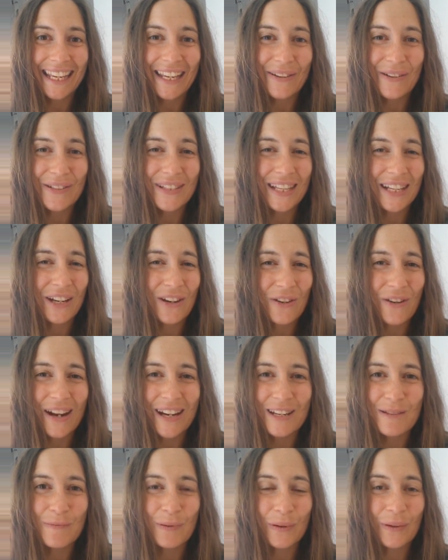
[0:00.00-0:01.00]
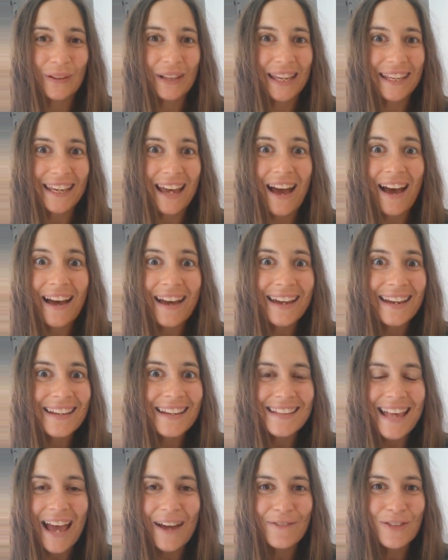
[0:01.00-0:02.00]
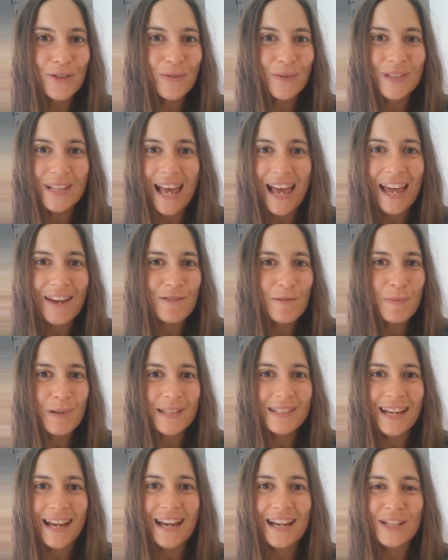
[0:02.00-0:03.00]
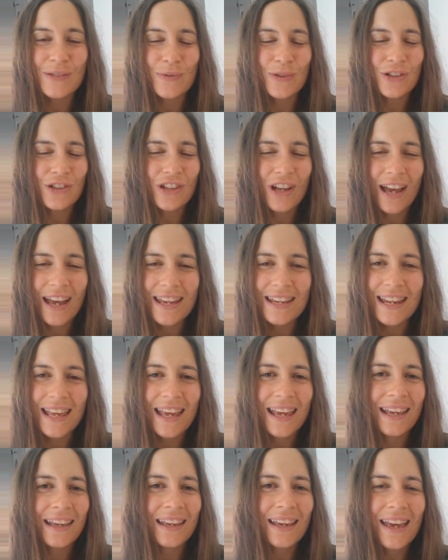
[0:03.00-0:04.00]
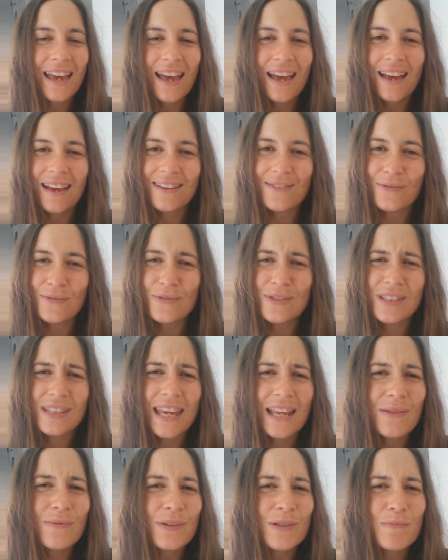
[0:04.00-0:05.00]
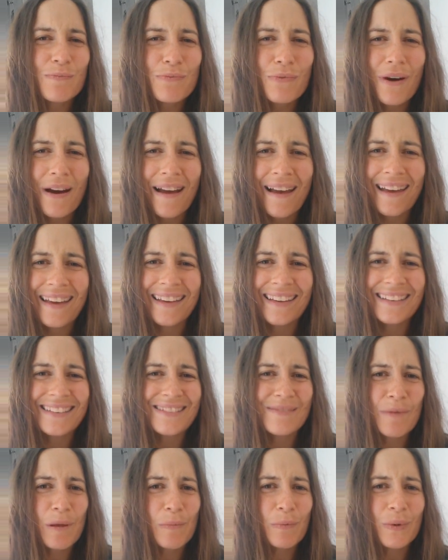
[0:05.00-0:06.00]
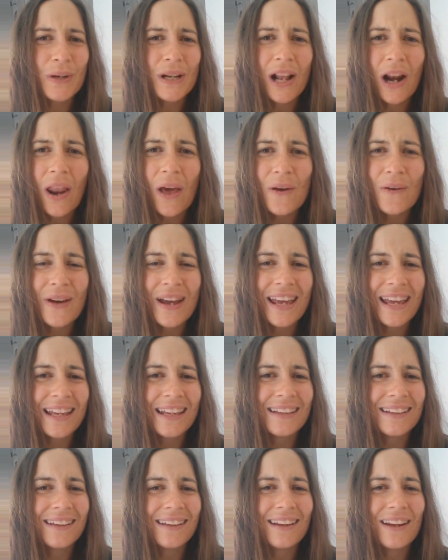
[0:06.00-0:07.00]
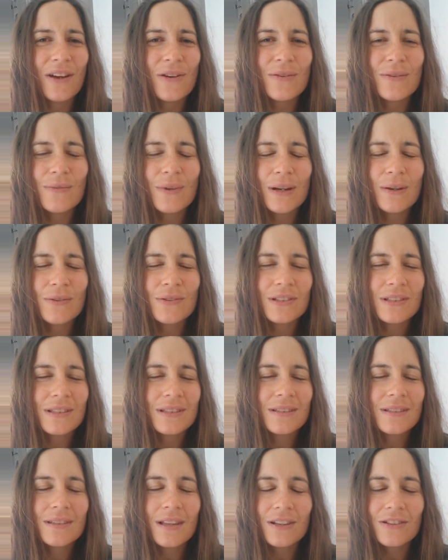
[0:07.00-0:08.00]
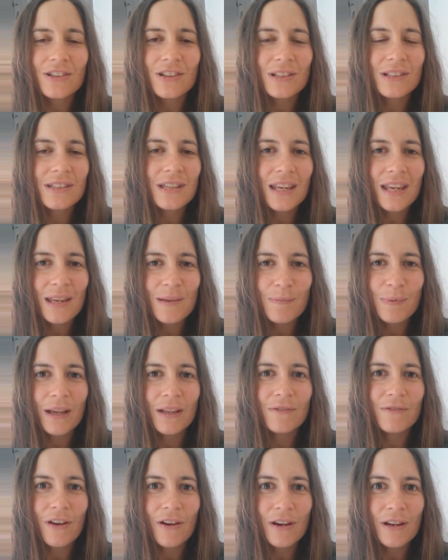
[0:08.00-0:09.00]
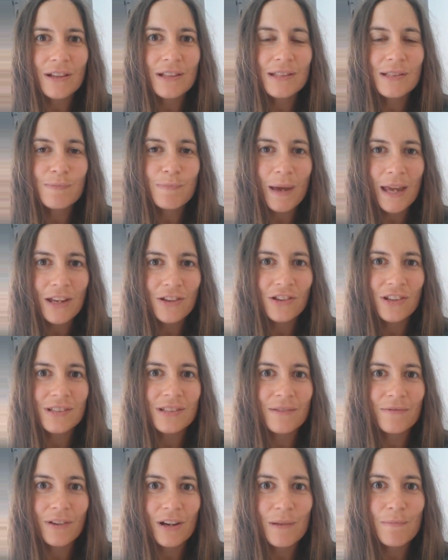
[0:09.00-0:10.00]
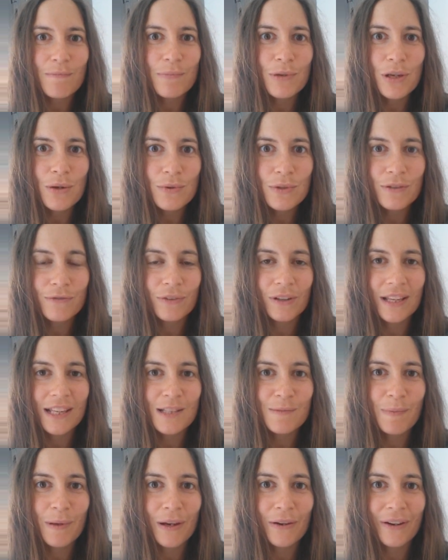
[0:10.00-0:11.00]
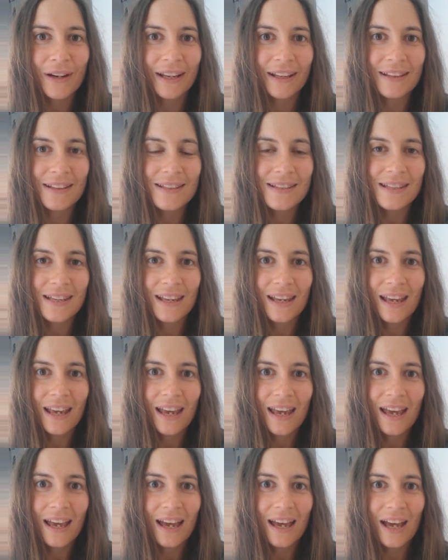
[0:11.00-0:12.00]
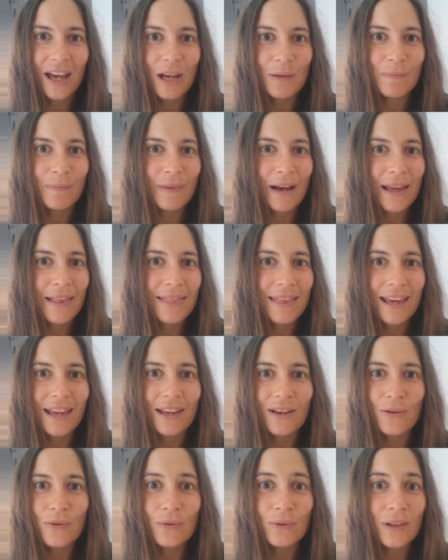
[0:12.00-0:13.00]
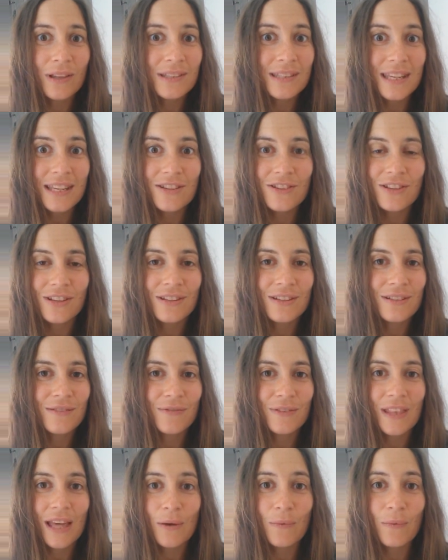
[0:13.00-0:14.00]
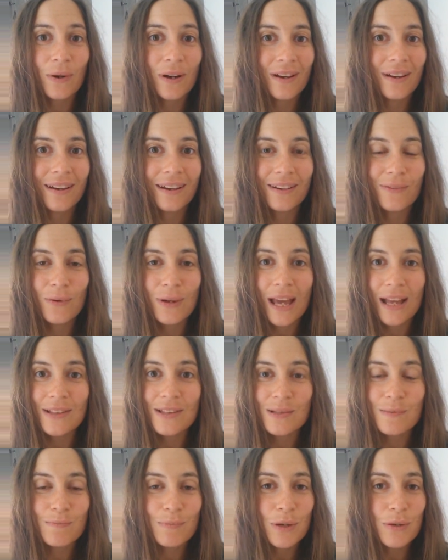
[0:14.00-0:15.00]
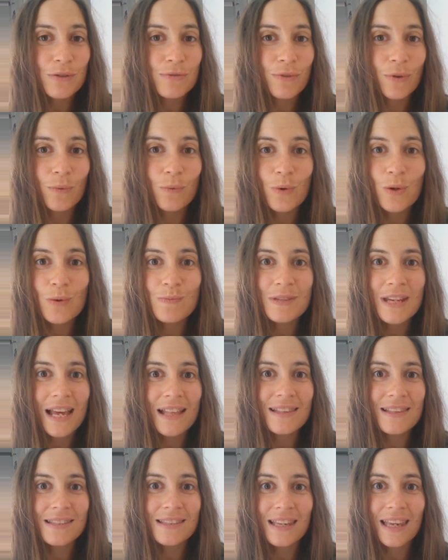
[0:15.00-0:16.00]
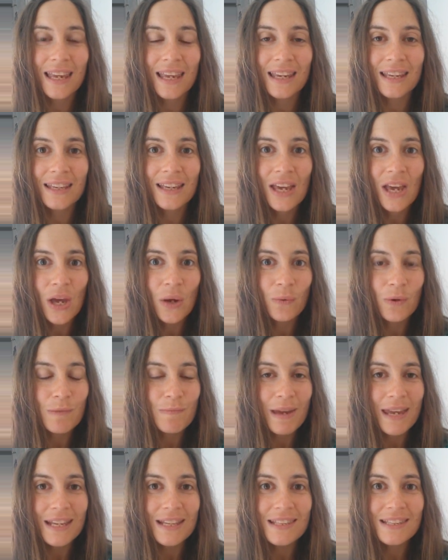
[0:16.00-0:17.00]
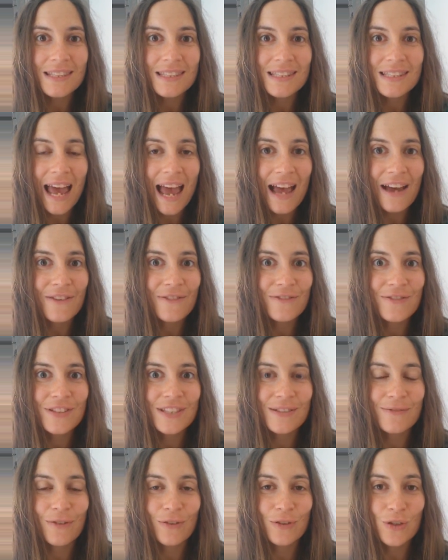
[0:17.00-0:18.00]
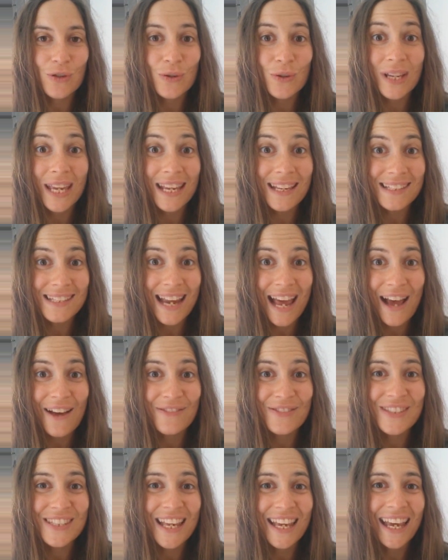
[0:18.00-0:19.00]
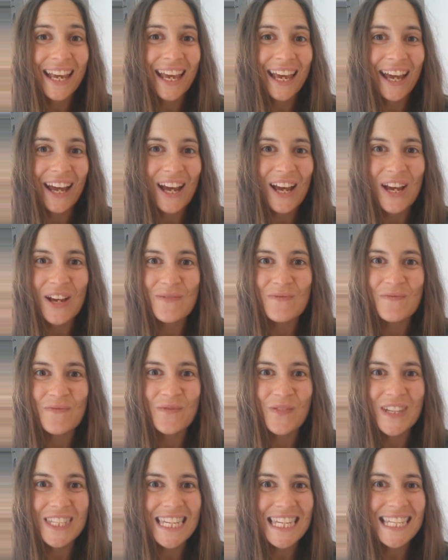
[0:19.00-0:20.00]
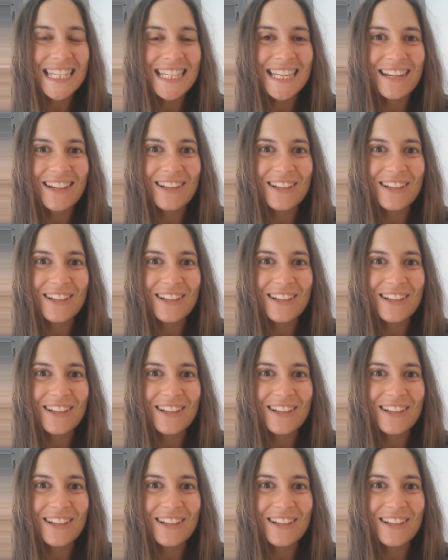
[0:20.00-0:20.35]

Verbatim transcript: it was incredible. Like eyes afterwards, everybody's eyes were shining skin was bright, people were glowing, you know, it was just such a deep and very spacious and very beautiful experience. Um, I thank all the teachers for their work. We had some beautiful womb dancing, we made staffs for talking staffs, um, we did